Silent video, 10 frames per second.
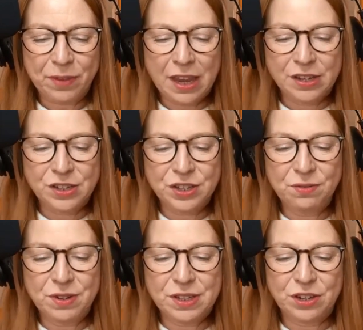And as
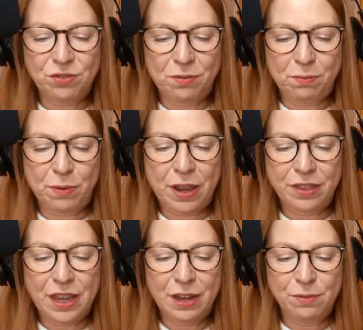soon as he'd drawn
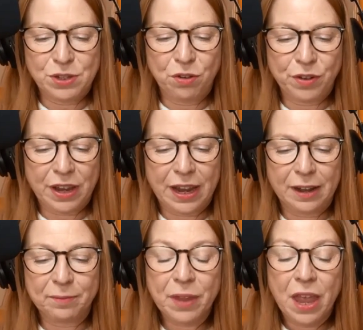breath, he was off again.
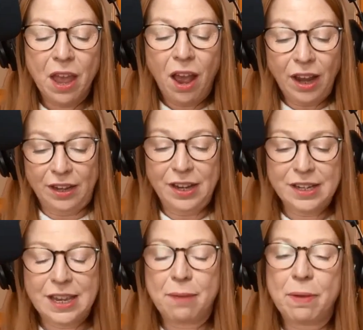I'd like
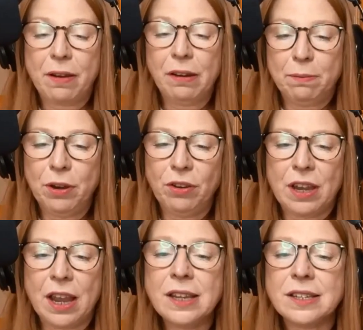to get married, but not
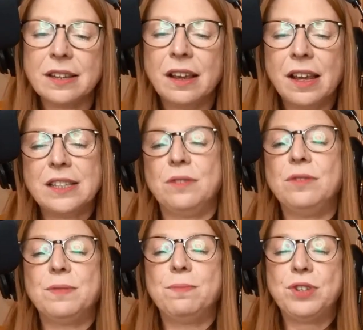yet. I
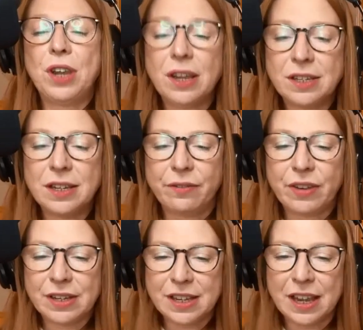don't object to
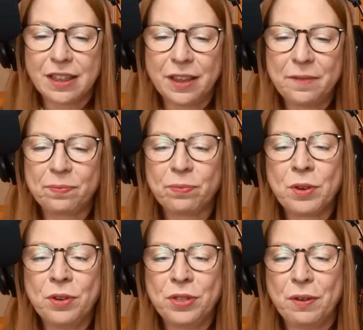living together,
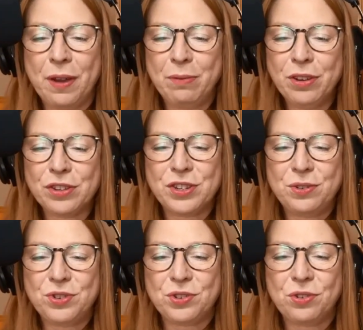although I'm not
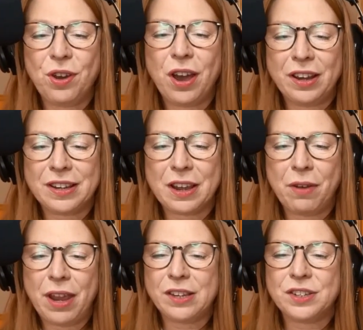too sure I'd go
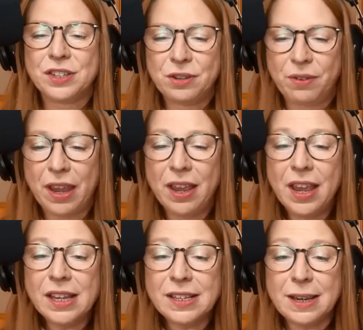ahead and do it.
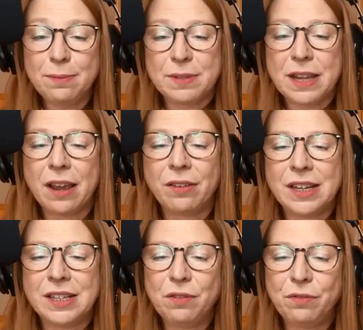Deep down, I
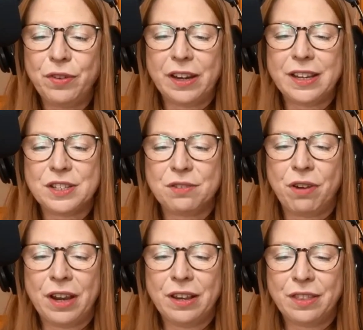don't feel it's the
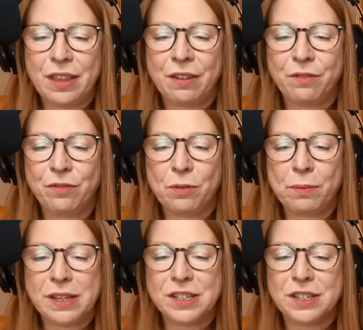right thing for
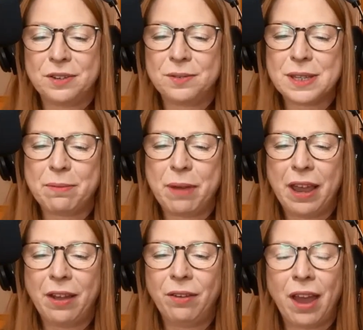me to do
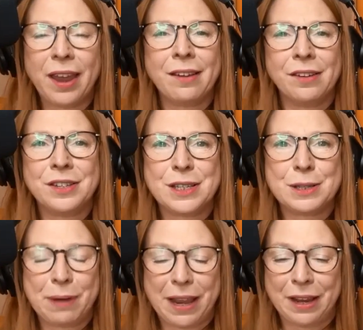somehow. I can't
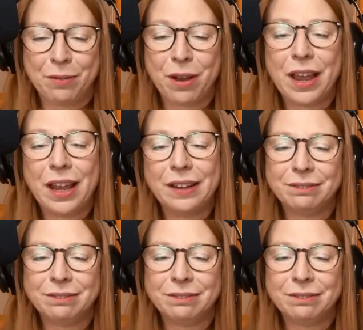explain why.